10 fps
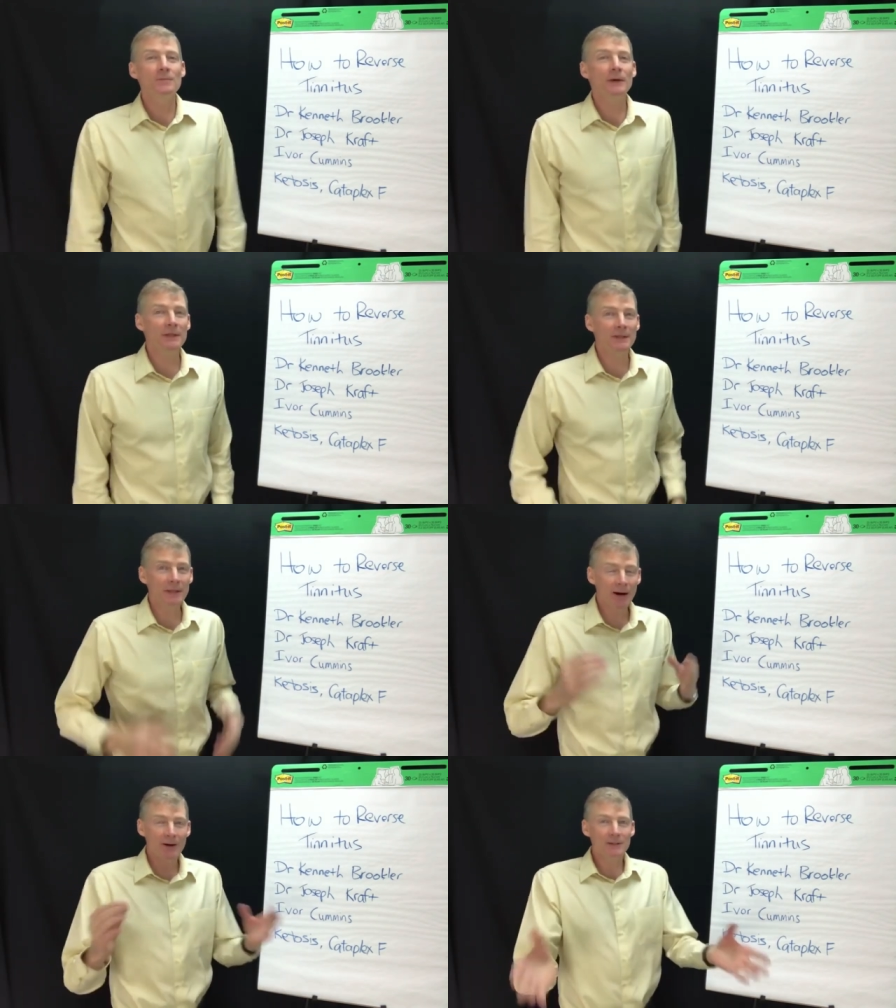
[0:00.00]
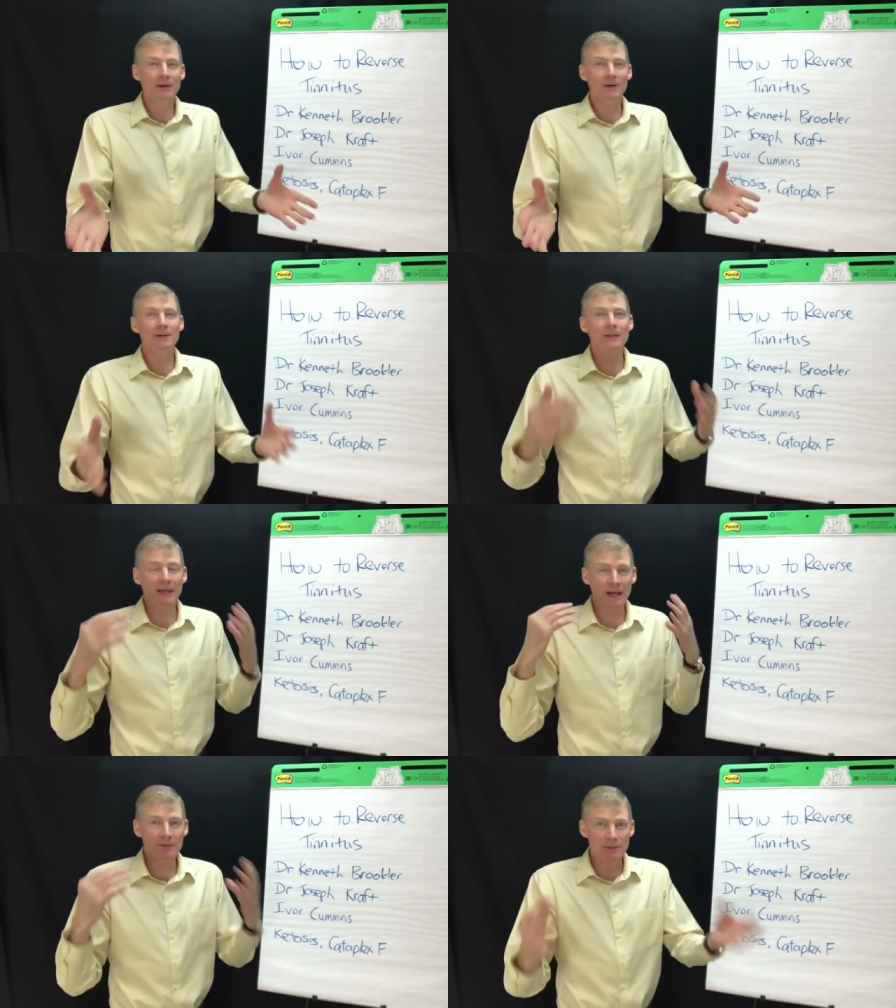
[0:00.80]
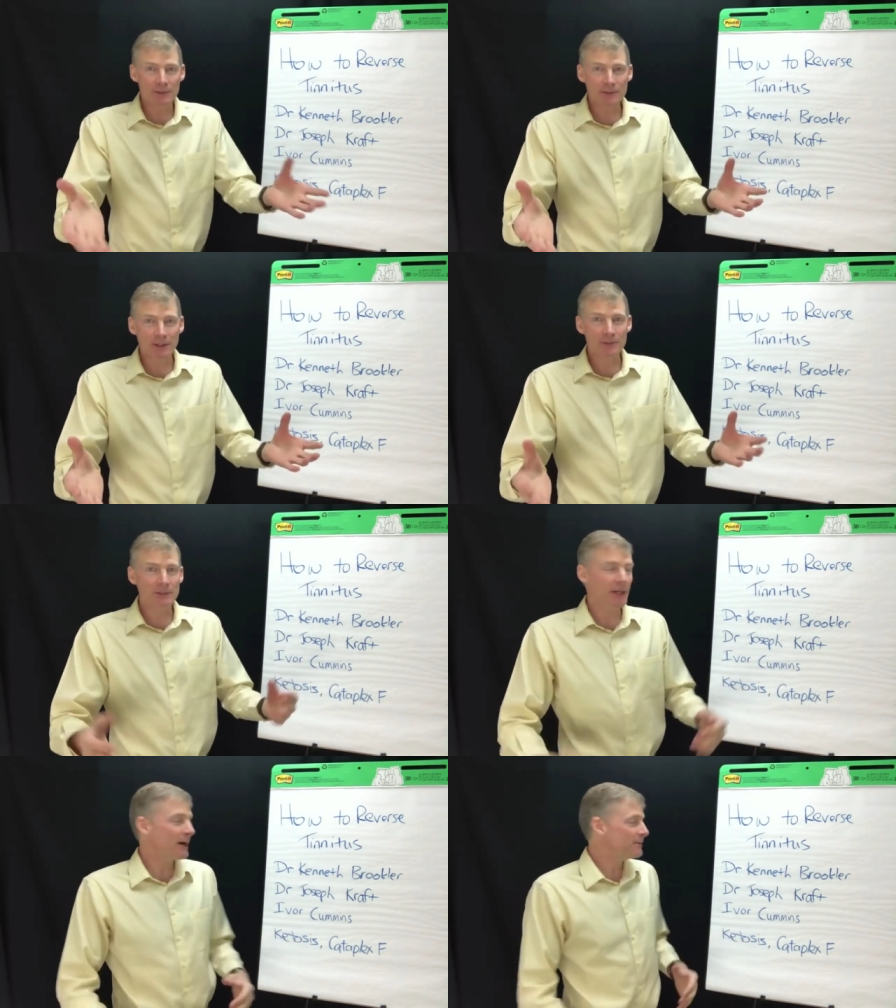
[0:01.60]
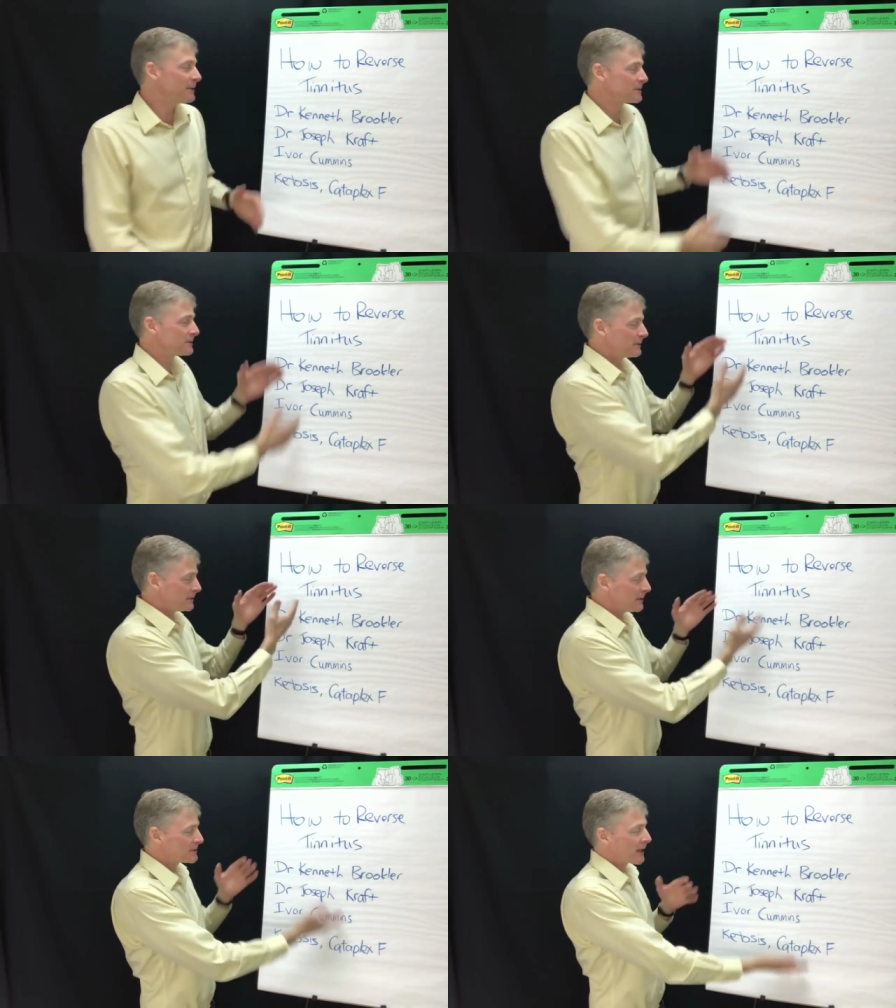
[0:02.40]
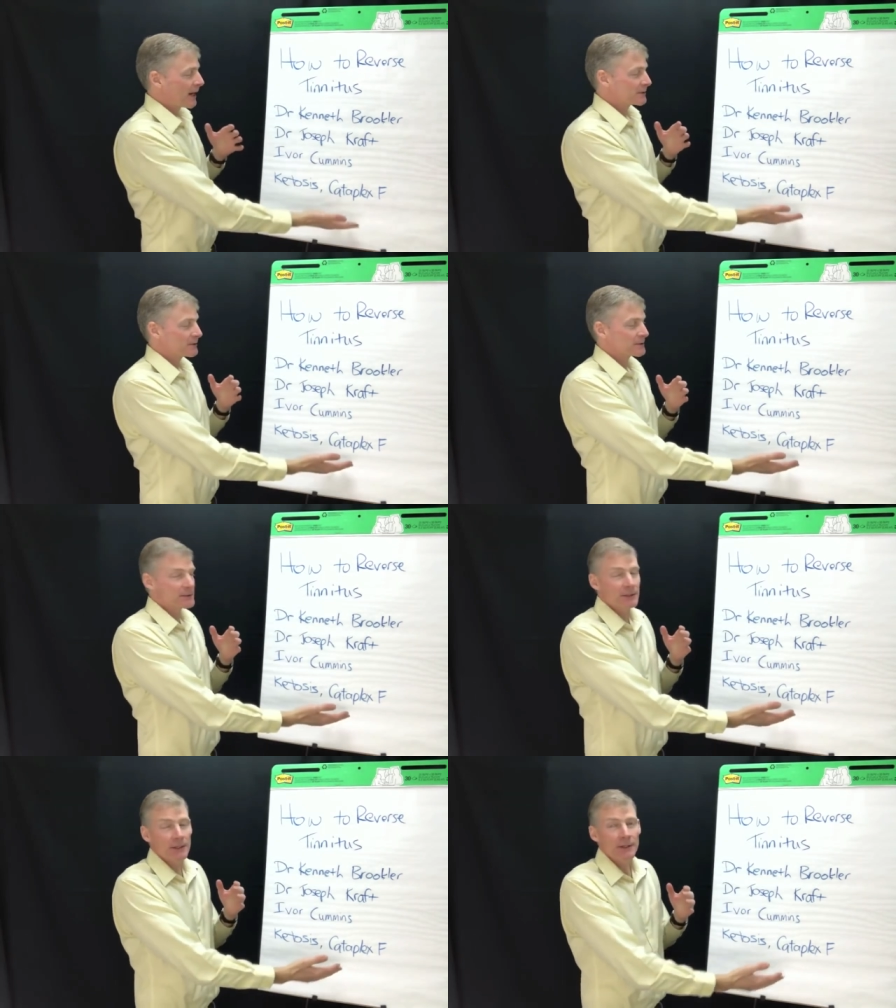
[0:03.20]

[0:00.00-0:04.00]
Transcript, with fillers: but now I know, and I have the results, and I have these doctors